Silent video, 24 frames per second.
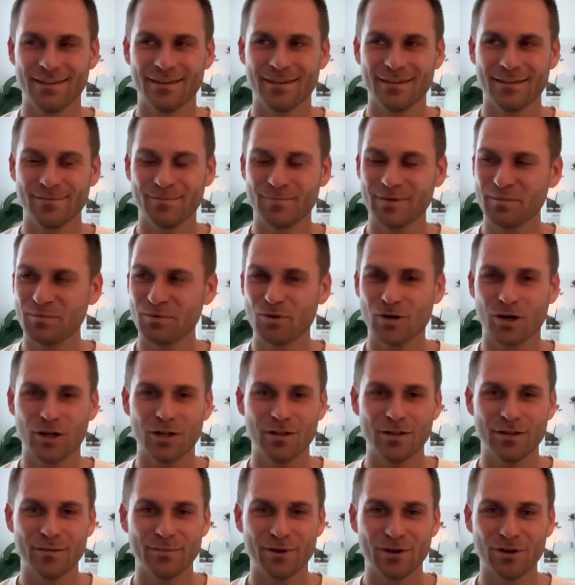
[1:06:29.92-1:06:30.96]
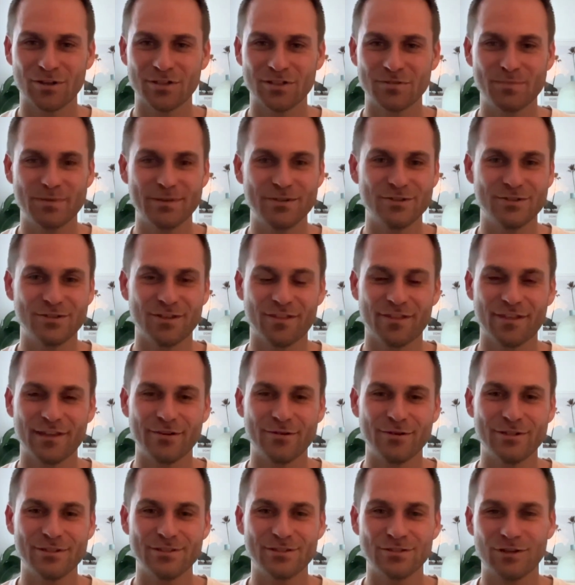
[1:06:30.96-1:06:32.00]
People call him a conspiracy
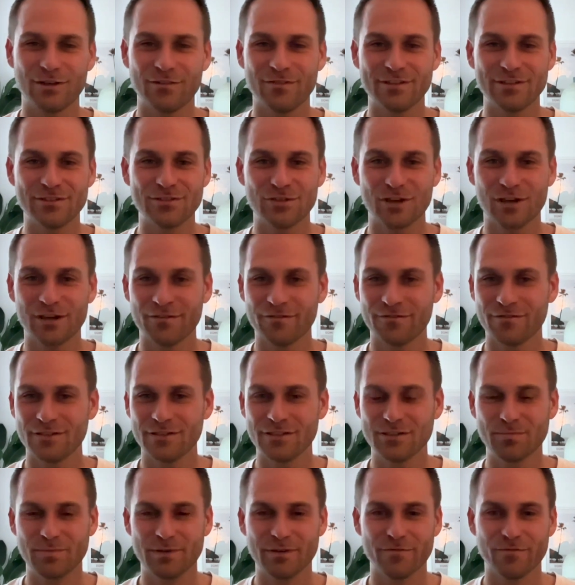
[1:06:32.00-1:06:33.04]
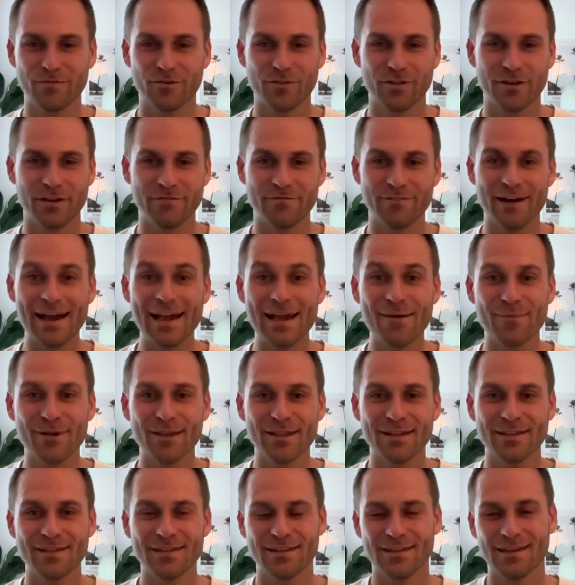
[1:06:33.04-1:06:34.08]
theorist and all that stuff. He's been for the
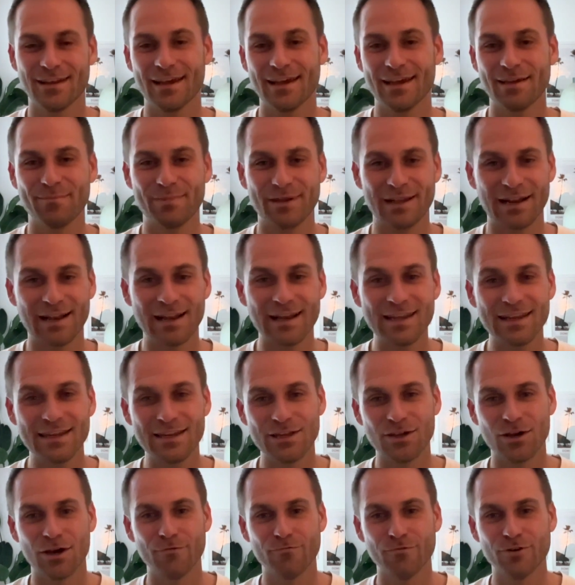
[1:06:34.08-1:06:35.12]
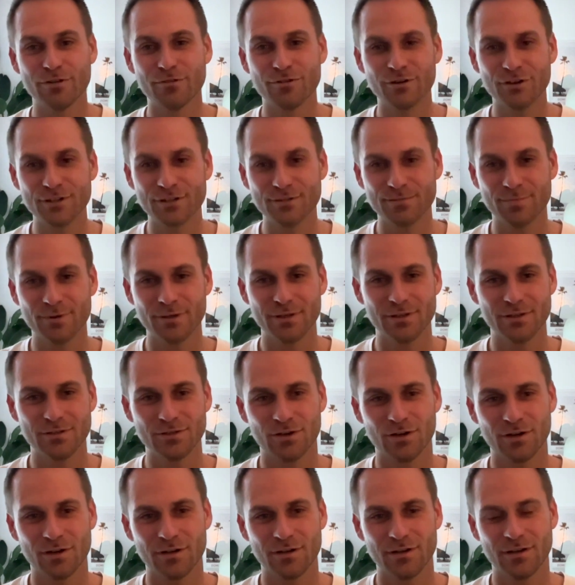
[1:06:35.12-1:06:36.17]
environment and been cleaning up rivers, but he
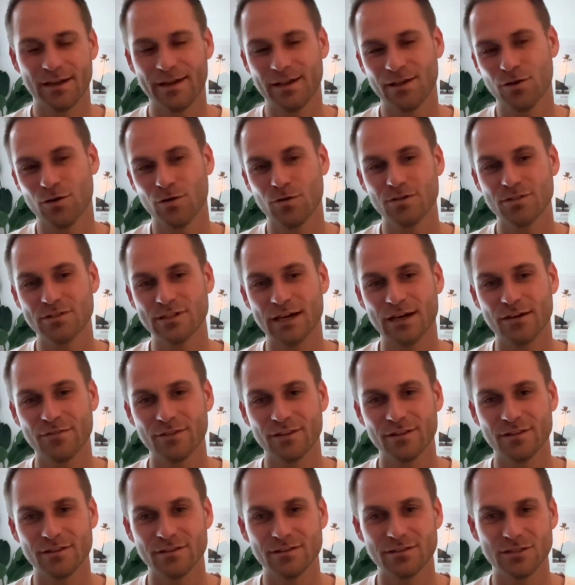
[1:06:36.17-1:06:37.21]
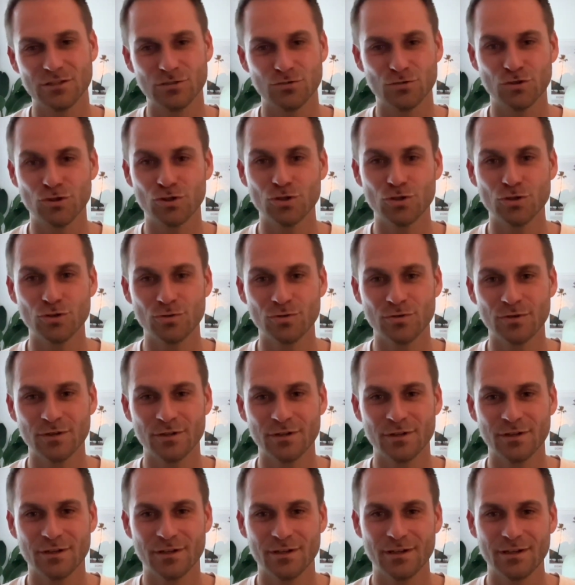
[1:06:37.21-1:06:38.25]
calls out that the CO2
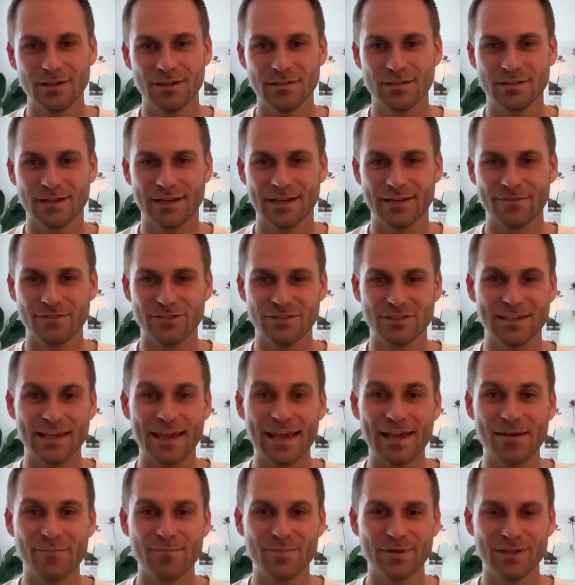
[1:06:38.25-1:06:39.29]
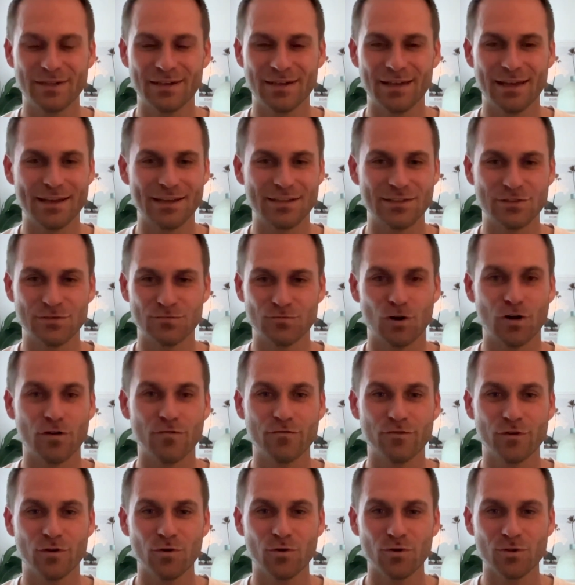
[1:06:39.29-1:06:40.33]
is kind of a scam, being it's the wrong
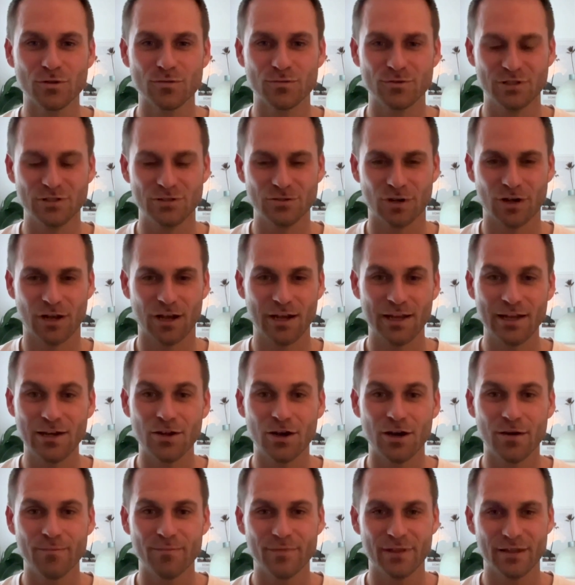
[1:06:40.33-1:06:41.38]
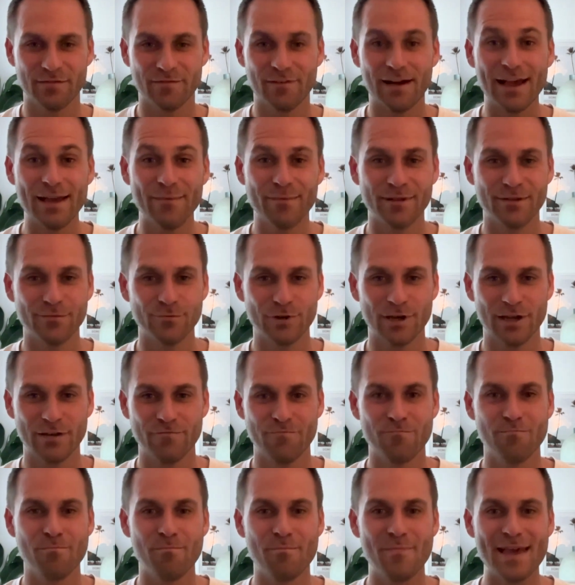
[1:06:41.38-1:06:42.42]
focus. We need to clean up the environment. We have
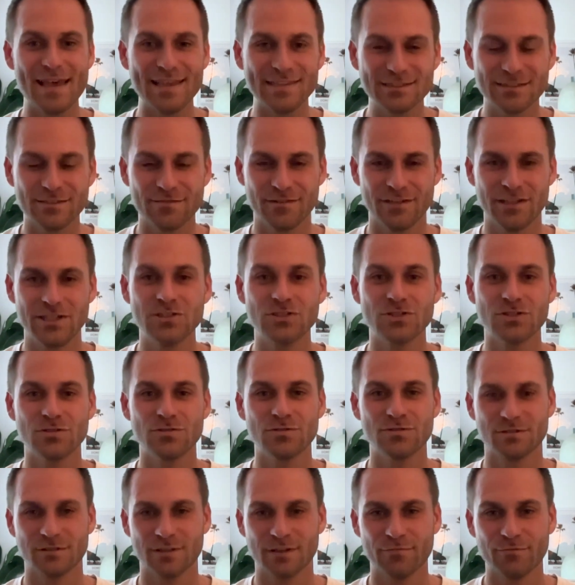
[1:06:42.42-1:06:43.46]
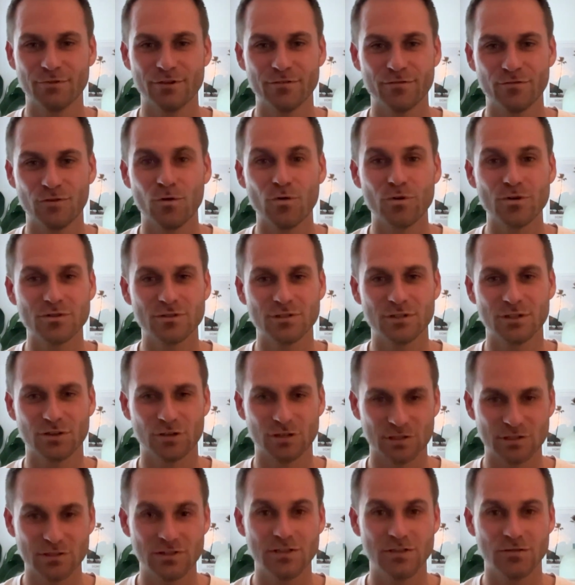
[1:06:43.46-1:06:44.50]
massive issues, and then we are focusing on
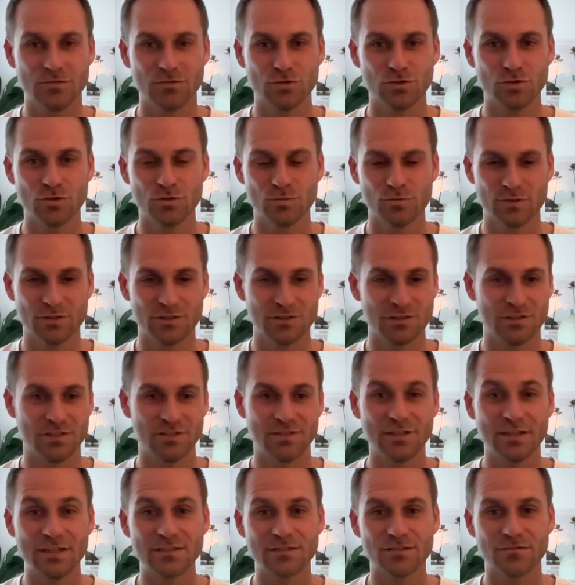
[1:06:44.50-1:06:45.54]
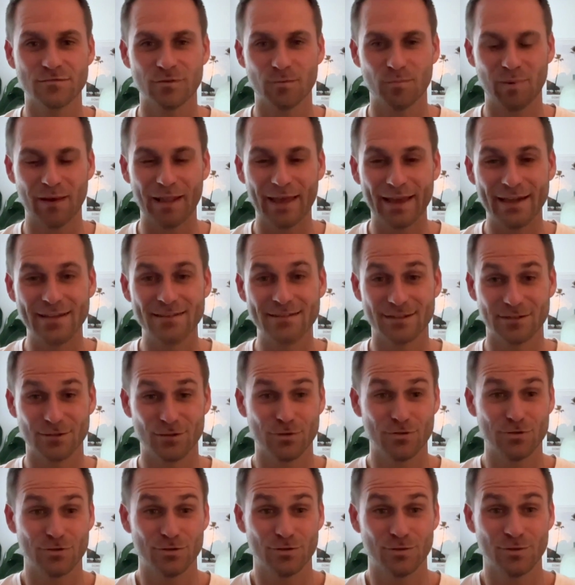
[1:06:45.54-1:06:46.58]
CO2, which is essential for plants, and
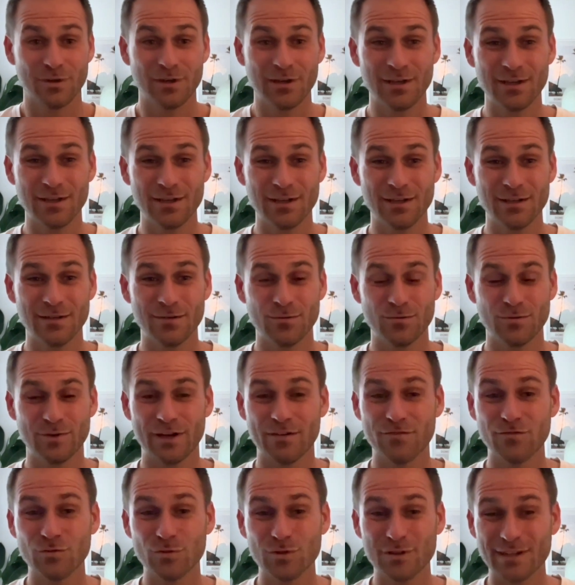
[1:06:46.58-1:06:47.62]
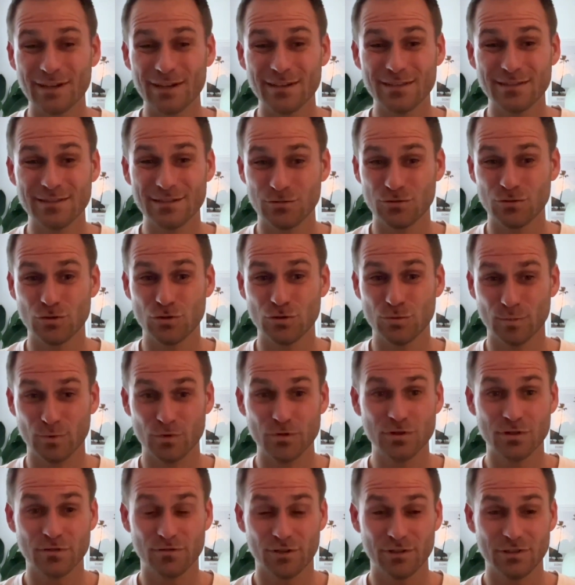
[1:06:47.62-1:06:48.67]
also we have too little CO2,
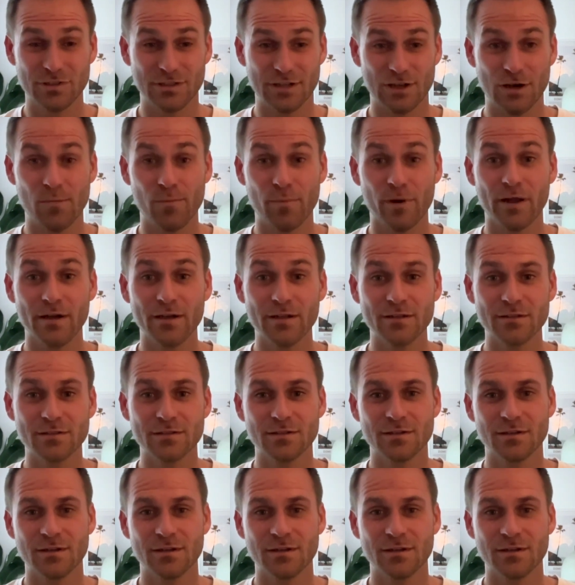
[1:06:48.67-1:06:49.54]
most of us, in our bodies.